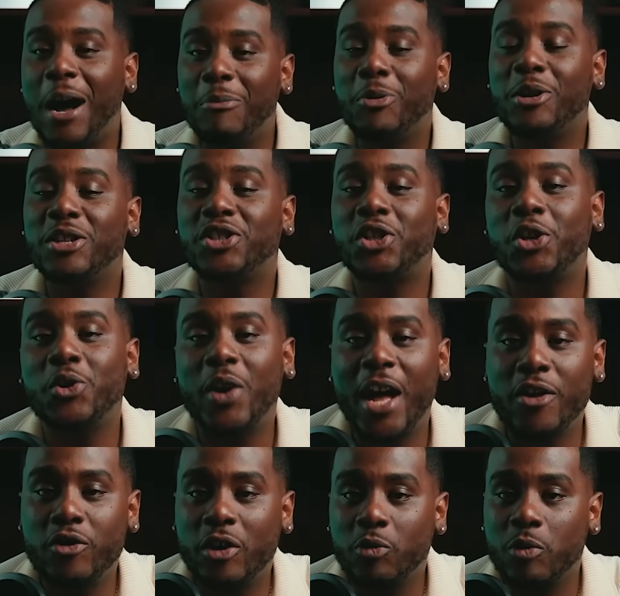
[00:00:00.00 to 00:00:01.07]
I'm going to show you how
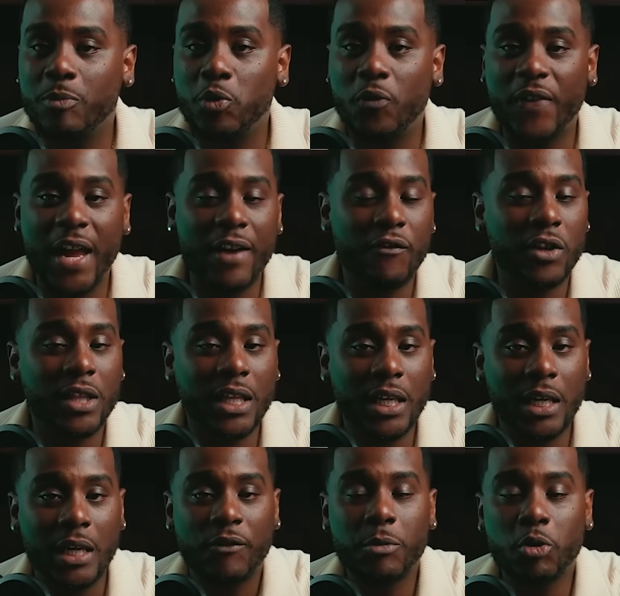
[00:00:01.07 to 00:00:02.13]
you can remove
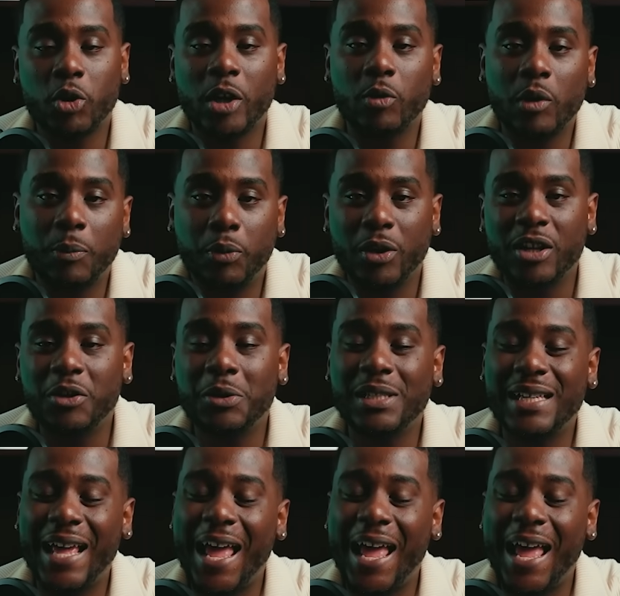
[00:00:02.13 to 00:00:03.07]
everything from your credit report using